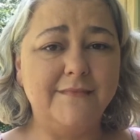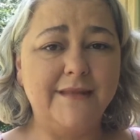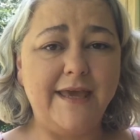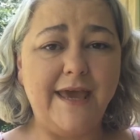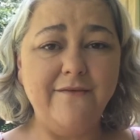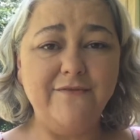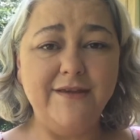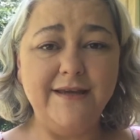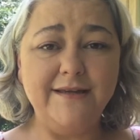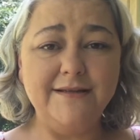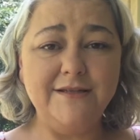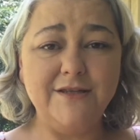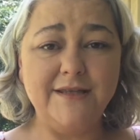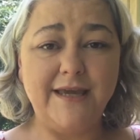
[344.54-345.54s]
caved
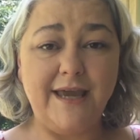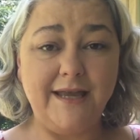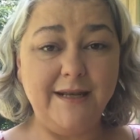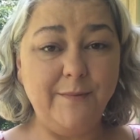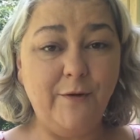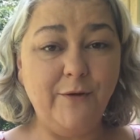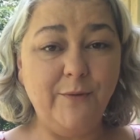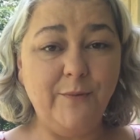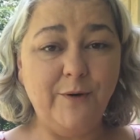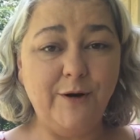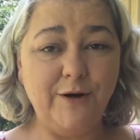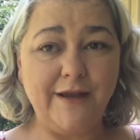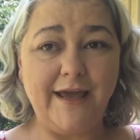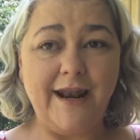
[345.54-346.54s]
in to the candy bowl at
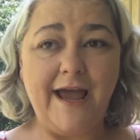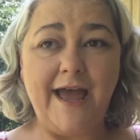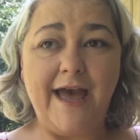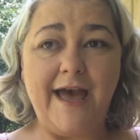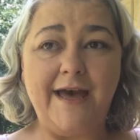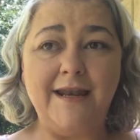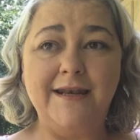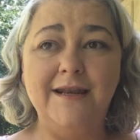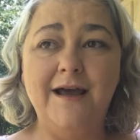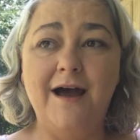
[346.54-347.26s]
work and I had